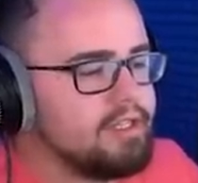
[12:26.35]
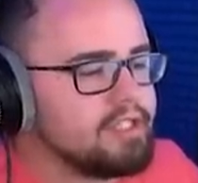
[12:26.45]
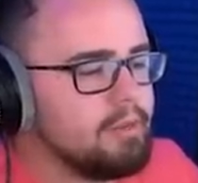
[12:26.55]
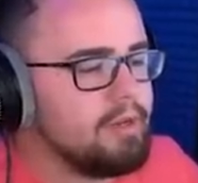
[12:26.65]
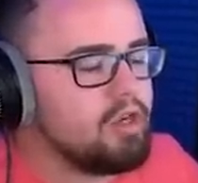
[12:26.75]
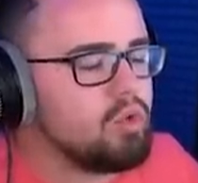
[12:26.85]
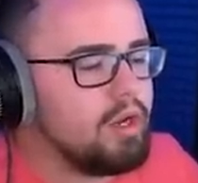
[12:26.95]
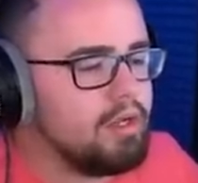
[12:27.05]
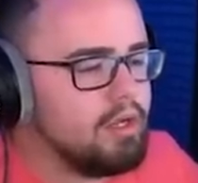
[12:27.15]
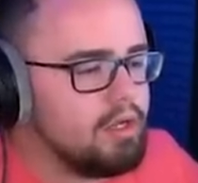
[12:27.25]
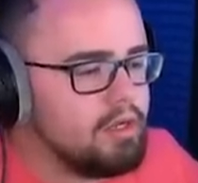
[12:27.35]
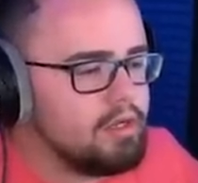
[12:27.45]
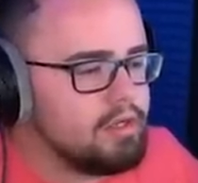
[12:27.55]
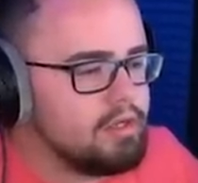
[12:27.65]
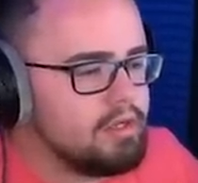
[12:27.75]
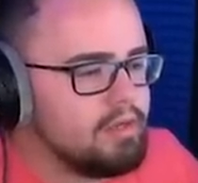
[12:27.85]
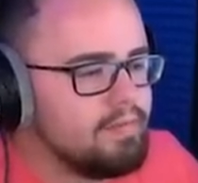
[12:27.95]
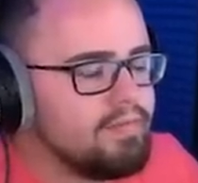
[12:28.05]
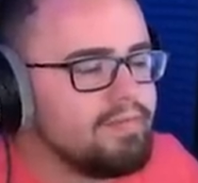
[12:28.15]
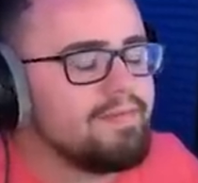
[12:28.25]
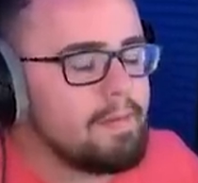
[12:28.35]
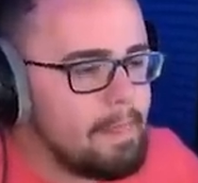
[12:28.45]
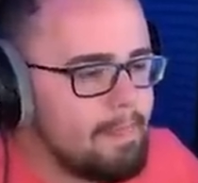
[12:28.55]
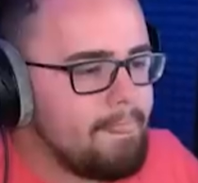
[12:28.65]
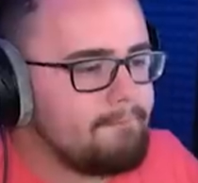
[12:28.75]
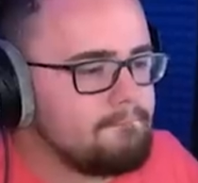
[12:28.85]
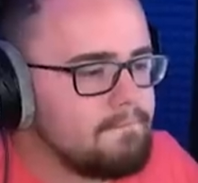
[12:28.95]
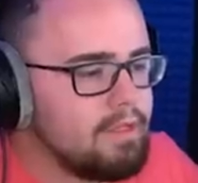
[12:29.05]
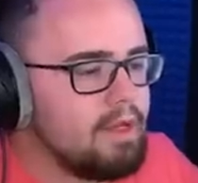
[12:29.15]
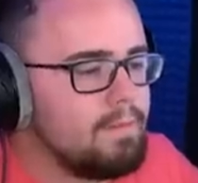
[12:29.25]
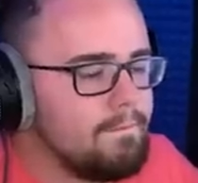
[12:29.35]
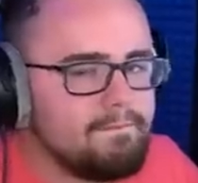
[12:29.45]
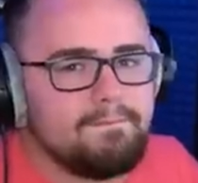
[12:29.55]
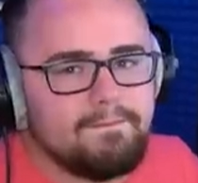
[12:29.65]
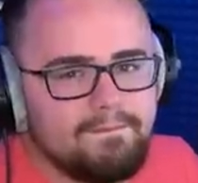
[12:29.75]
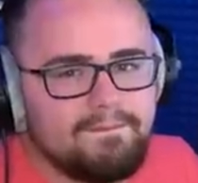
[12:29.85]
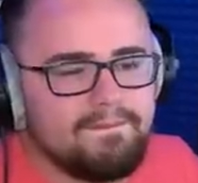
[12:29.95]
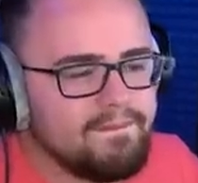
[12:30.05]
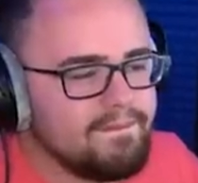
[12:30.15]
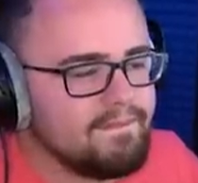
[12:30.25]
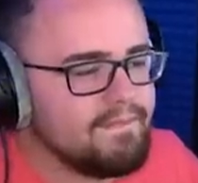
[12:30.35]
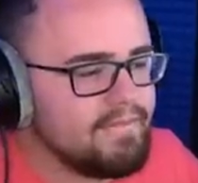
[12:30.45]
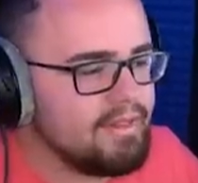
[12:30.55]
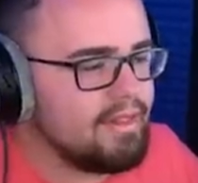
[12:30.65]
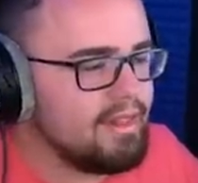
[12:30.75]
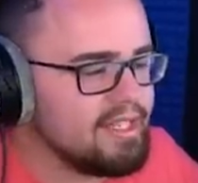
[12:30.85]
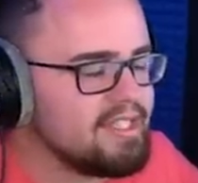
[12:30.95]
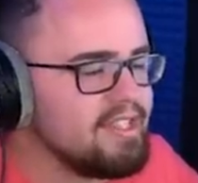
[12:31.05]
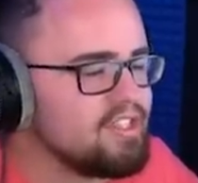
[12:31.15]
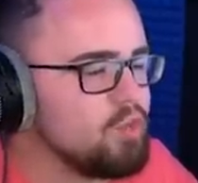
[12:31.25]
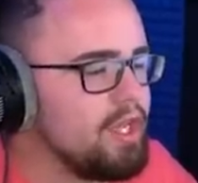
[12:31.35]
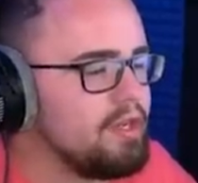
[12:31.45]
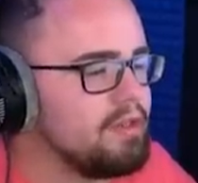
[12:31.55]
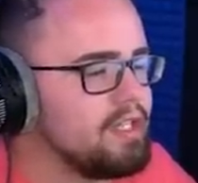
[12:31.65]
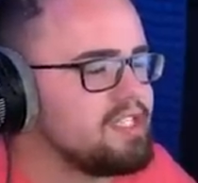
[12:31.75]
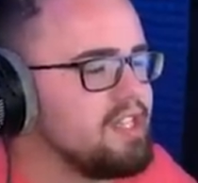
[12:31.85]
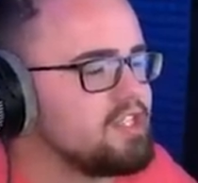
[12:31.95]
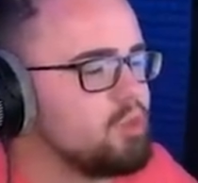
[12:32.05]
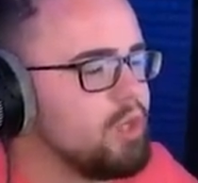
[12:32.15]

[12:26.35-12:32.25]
all right. I'm ready to train. I am so ready to finally meet this family, bro. Let's see the swing. Let's see that